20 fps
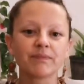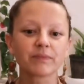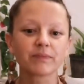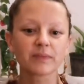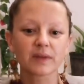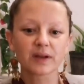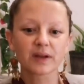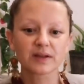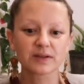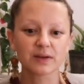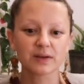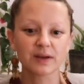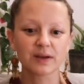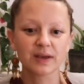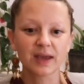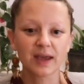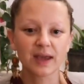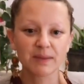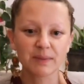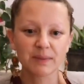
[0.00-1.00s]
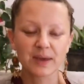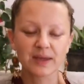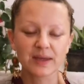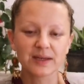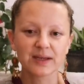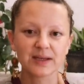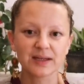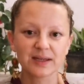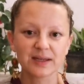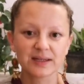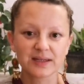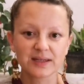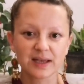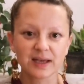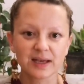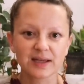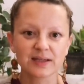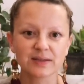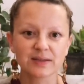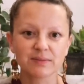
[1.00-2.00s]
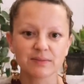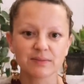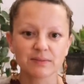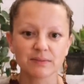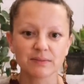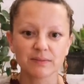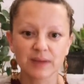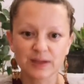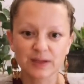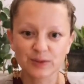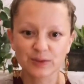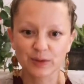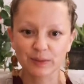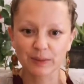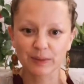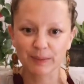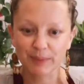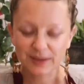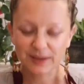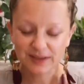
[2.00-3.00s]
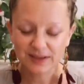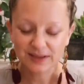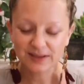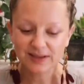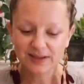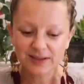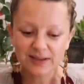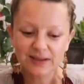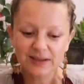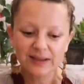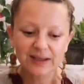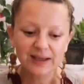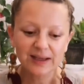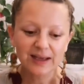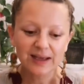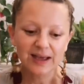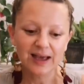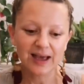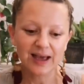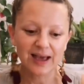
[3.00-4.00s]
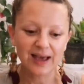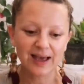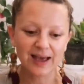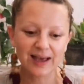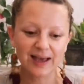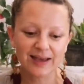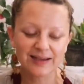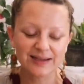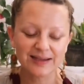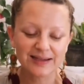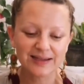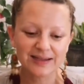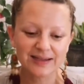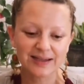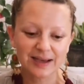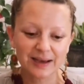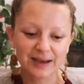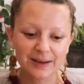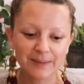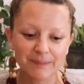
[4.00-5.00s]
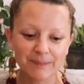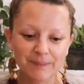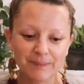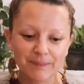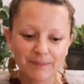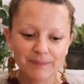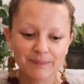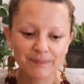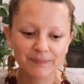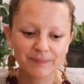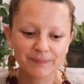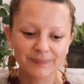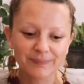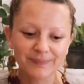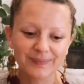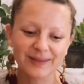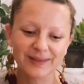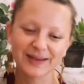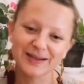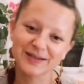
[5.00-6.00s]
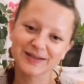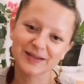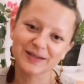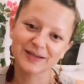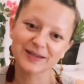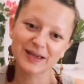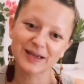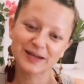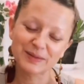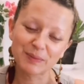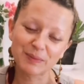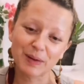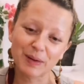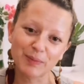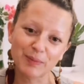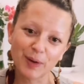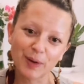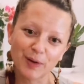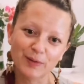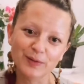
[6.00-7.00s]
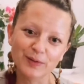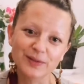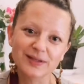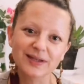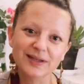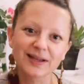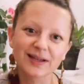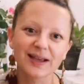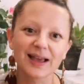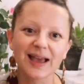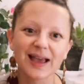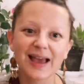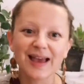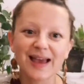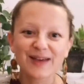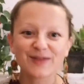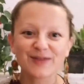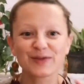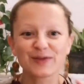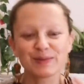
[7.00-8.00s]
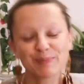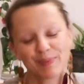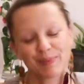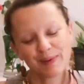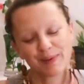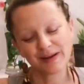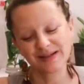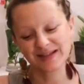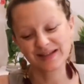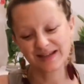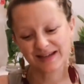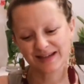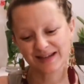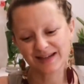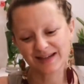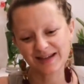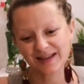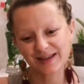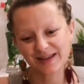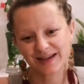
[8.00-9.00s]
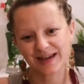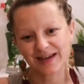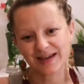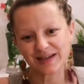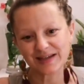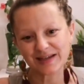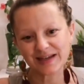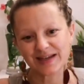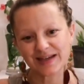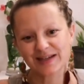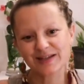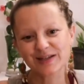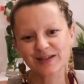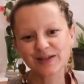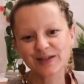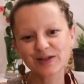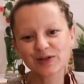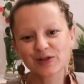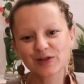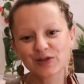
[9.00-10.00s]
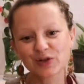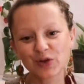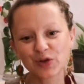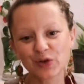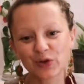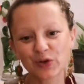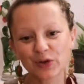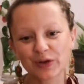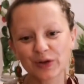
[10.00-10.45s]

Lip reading: So he came in and he said, me doing my buttons. And then, as I said in my post, every button that he did took